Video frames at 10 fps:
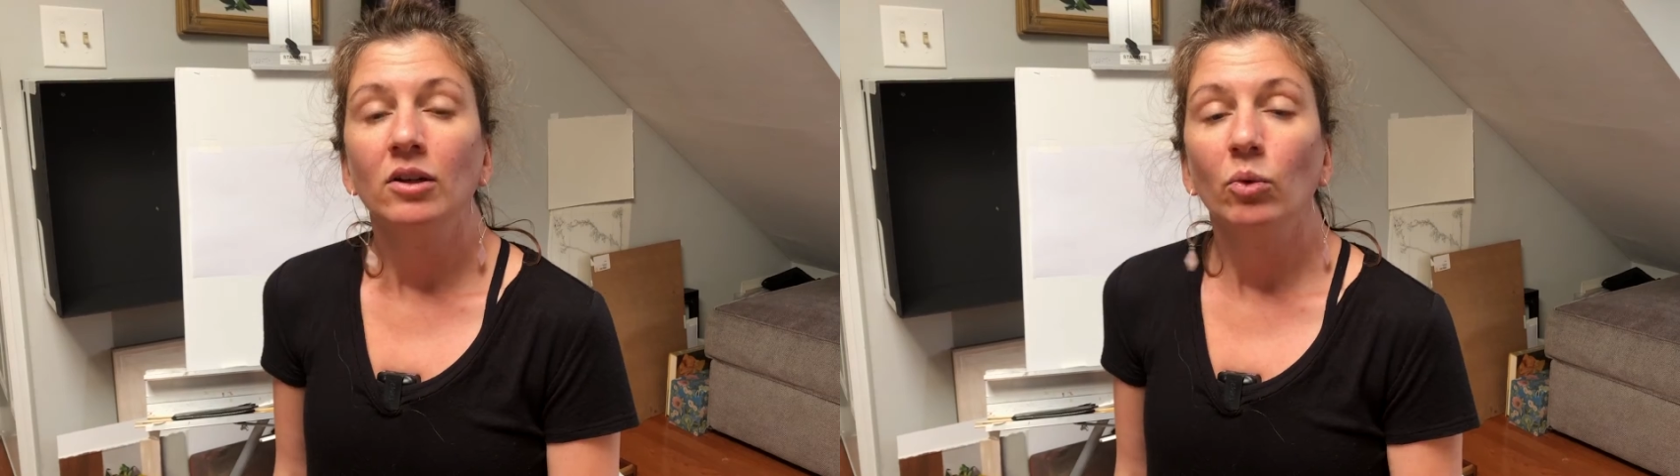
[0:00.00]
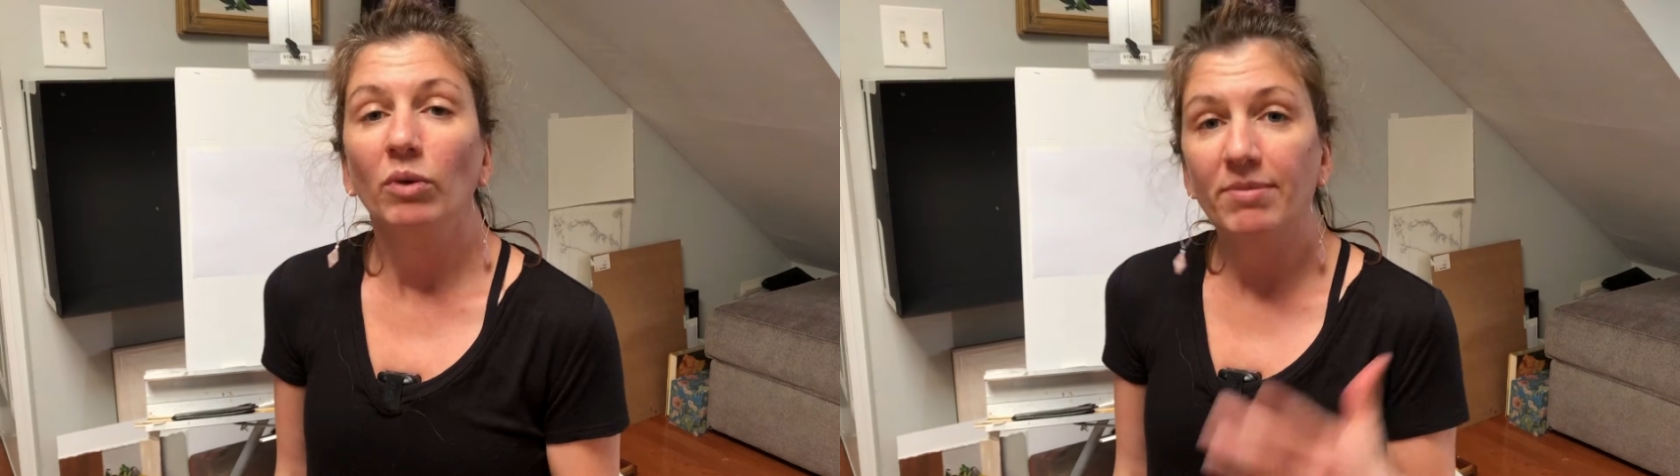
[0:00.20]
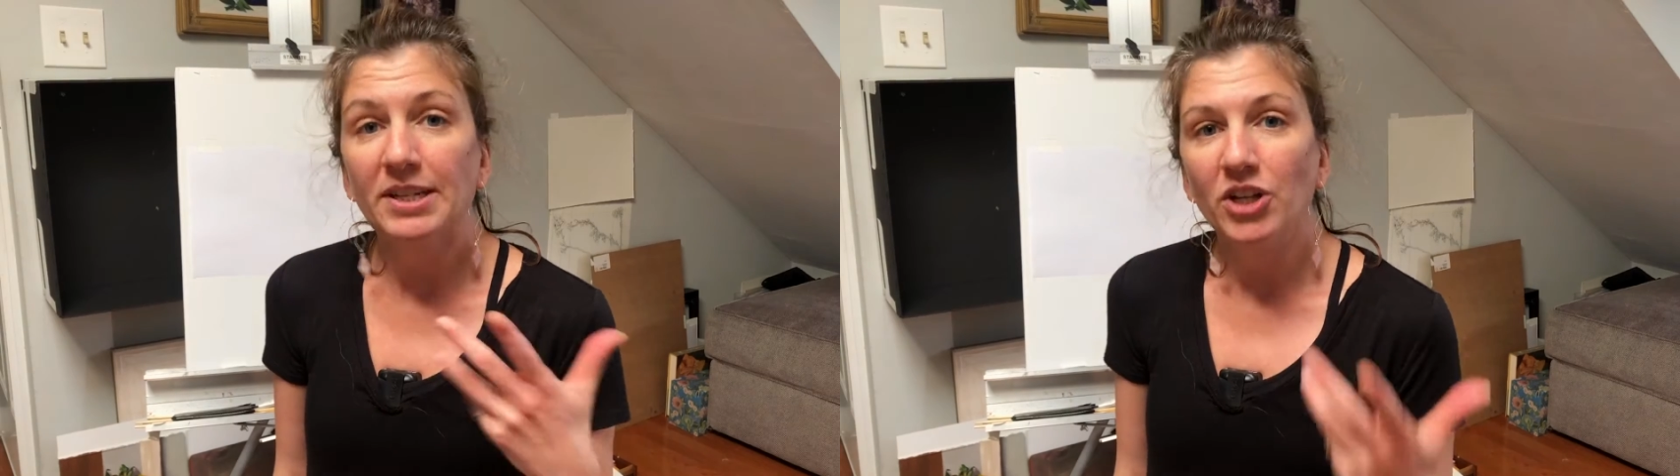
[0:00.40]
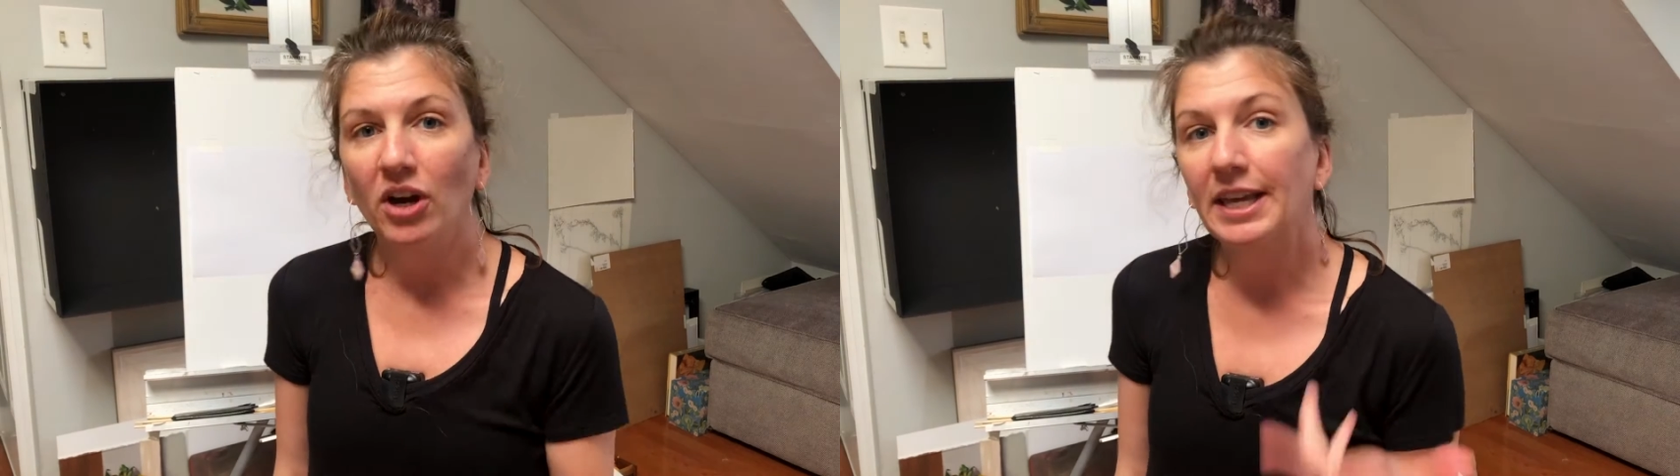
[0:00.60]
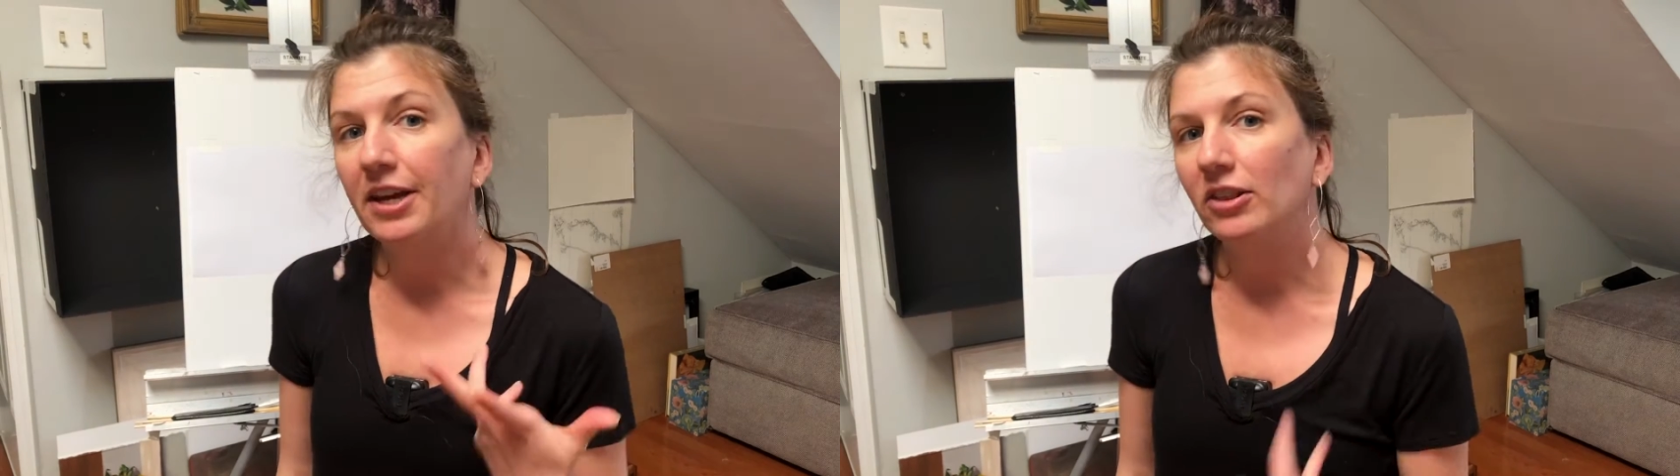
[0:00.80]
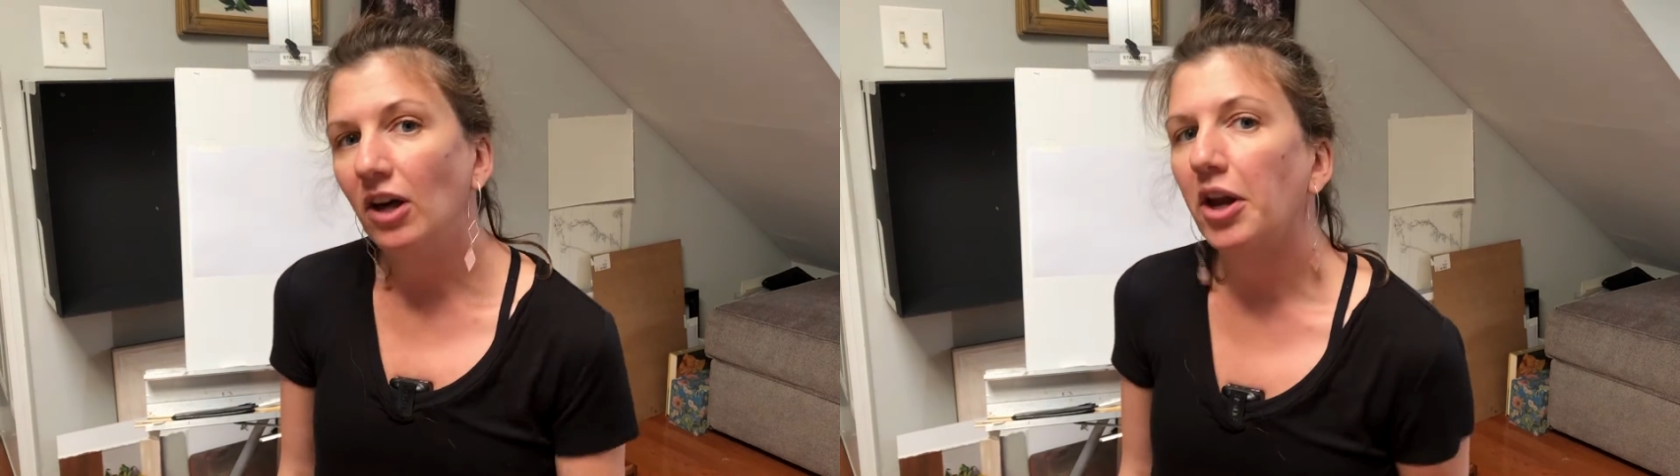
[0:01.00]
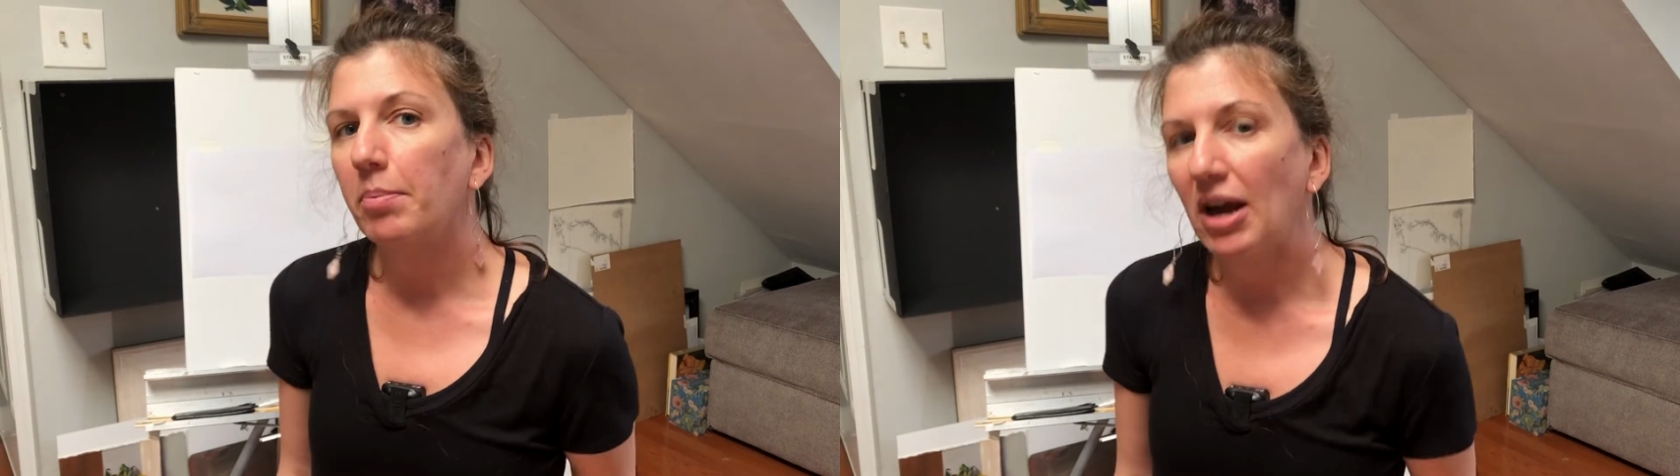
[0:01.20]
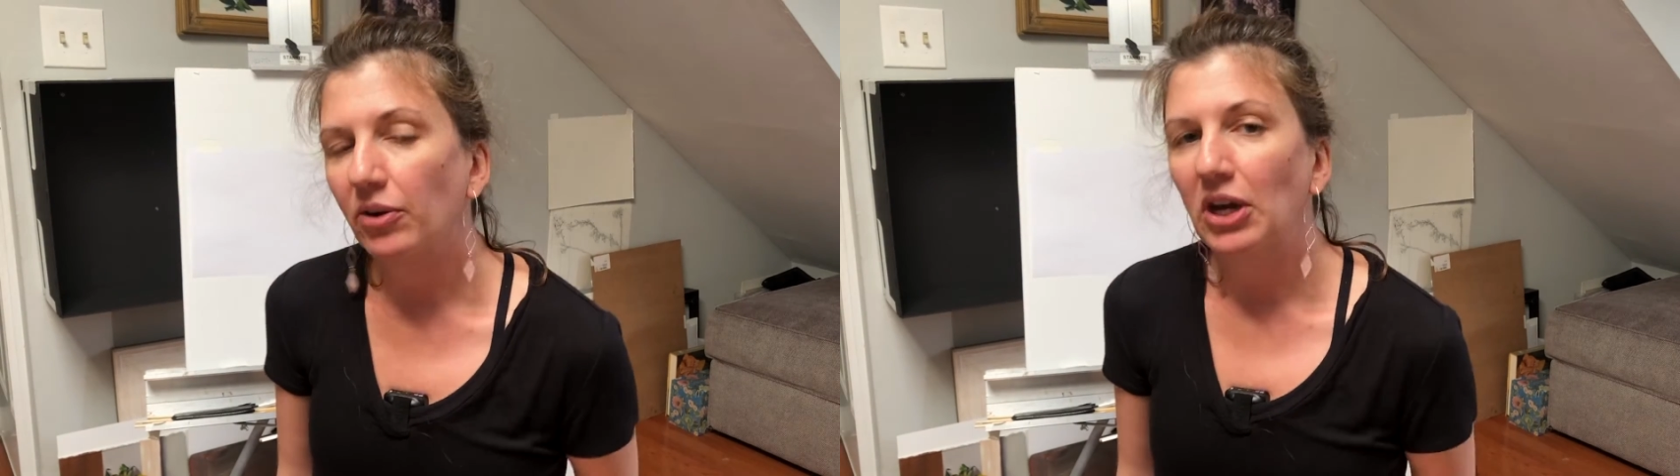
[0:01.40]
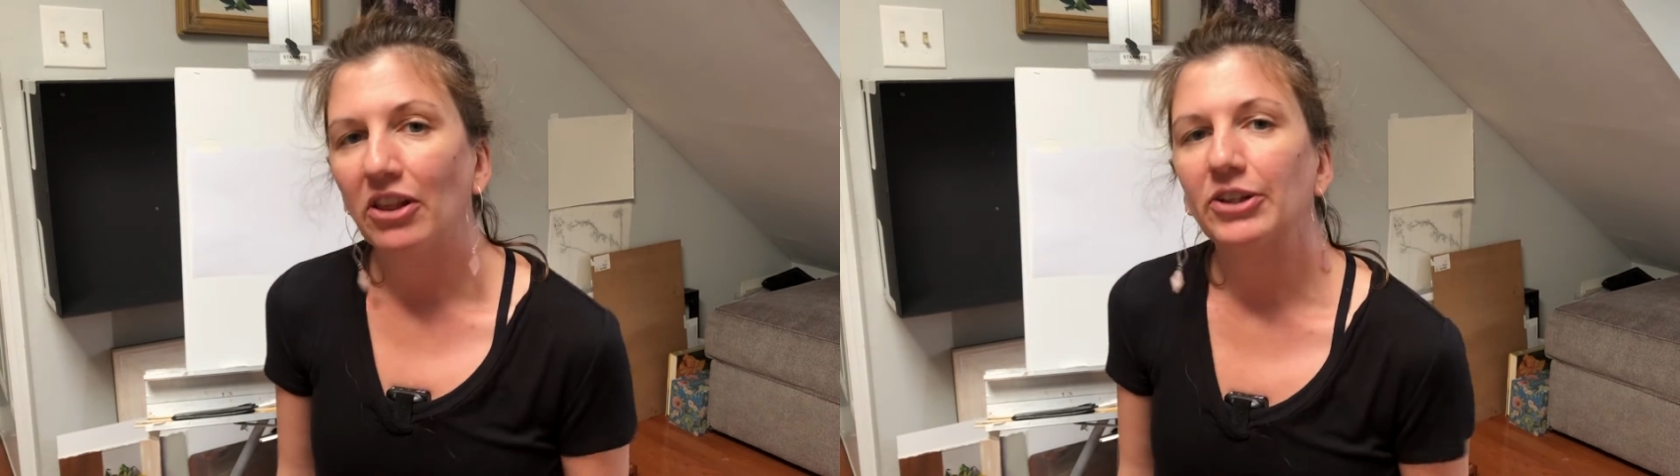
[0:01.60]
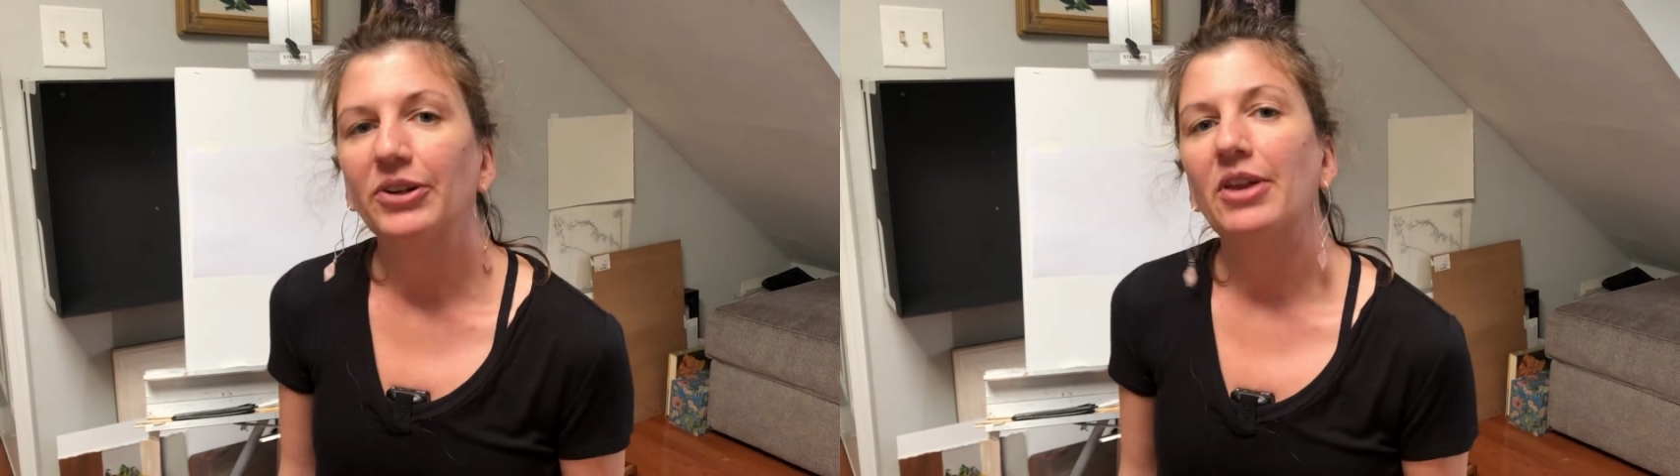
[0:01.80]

We've been talking a lot about color